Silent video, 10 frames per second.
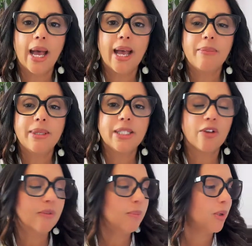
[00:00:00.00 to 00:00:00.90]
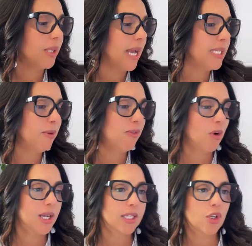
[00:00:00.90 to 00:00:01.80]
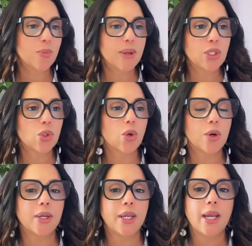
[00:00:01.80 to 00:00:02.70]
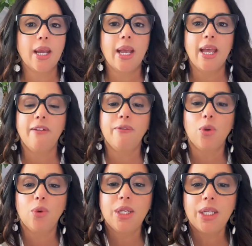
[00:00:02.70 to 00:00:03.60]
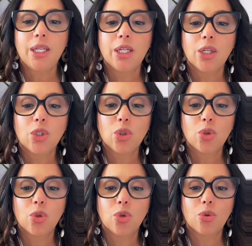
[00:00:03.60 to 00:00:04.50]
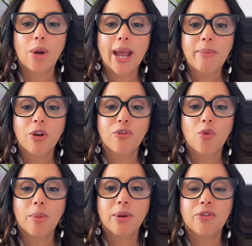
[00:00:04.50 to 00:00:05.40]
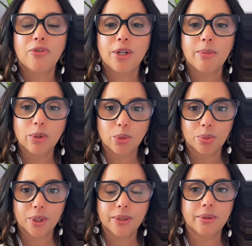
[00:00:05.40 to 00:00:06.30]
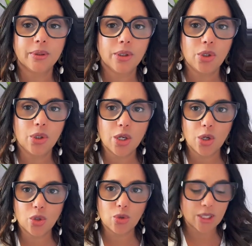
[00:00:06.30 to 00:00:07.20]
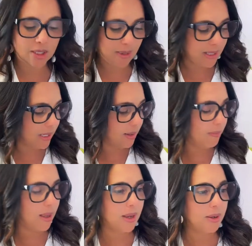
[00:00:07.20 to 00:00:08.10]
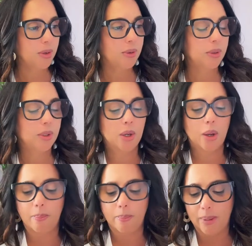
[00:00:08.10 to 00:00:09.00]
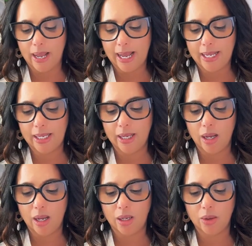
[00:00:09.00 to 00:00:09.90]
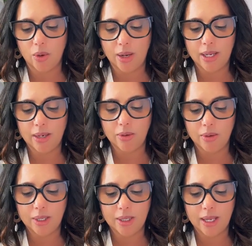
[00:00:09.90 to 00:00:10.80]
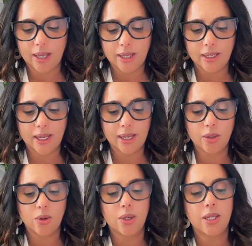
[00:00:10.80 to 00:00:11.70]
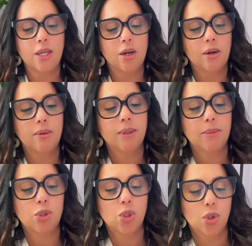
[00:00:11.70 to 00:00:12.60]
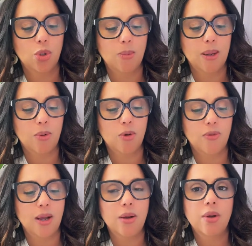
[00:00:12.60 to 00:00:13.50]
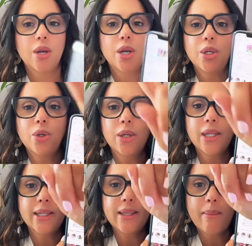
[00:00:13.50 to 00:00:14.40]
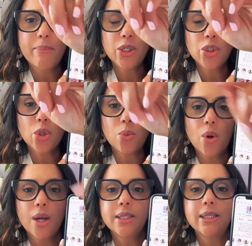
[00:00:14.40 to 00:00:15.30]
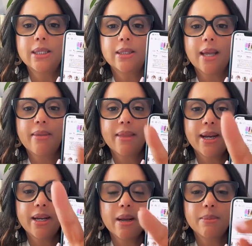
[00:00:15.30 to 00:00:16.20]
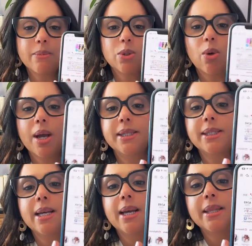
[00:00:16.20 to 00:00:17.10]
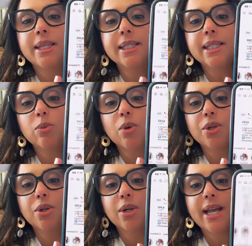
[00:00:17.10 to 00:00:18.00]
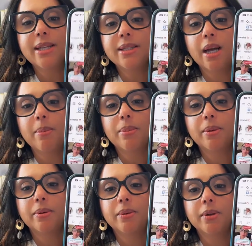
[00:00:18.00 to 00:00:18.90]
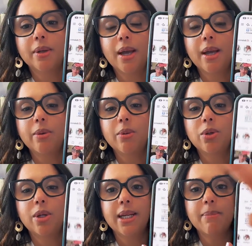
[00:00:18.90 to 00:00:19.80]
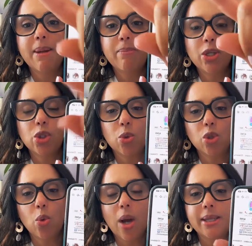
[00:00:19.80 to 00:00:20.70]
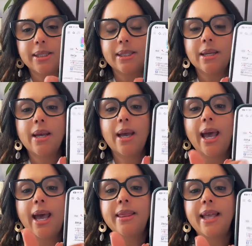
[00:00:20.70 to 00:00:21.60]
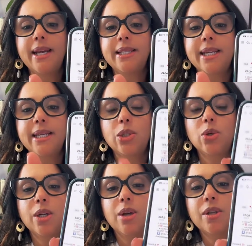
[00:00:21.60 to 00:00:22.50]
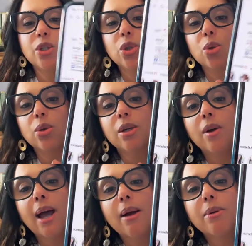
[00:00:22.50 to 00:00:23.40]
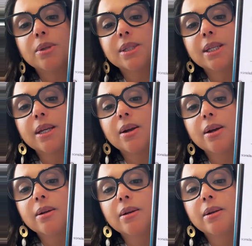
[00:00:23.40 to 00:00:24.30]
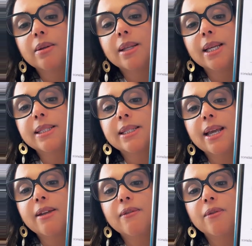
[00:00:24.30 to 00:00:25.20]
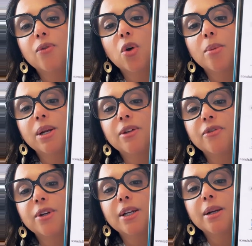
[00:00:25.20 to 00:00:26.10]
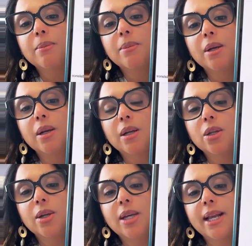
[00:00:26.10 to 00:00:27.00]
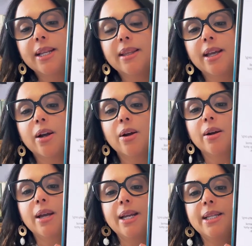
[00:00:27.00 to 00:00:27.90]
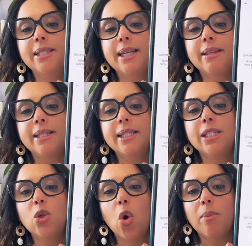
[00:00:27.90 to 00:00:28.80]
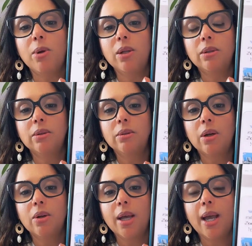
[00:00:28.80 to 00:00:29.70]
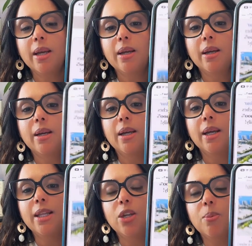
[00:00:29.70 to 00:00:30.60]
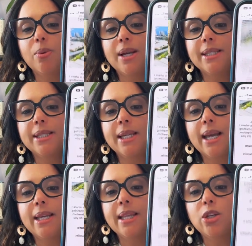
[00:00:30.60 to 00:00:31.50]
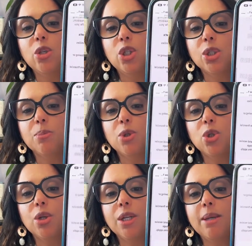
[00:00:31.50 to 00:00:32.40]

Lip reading: I have been self-employed. Guys, before I tell you my story, if you need to grab your Formula Freedom Blueprint, you can go straight to my link in bio by going ahead and going here. Let me show you my profile. You click that picture once and then it comes up twice. This is where you end up, okay? When you click my picture twice. And then it takes you here. There's two little arrows here that say Formula Freedom. You get it there and this is normal, okay? And then you press it and then you just put your